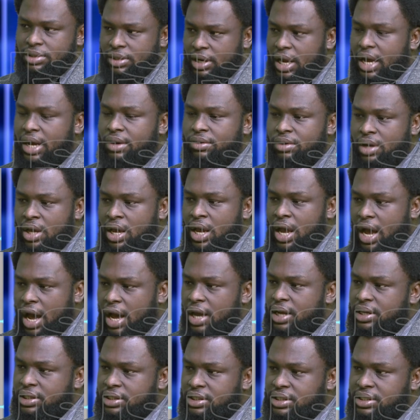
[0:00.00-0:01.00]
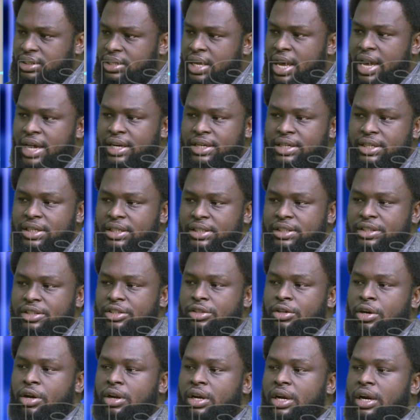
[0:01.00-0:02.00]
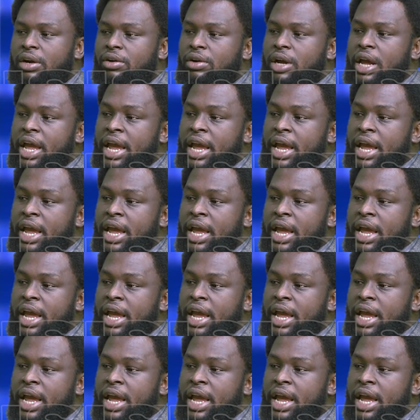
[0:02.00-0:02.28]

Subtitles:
now I understand he's not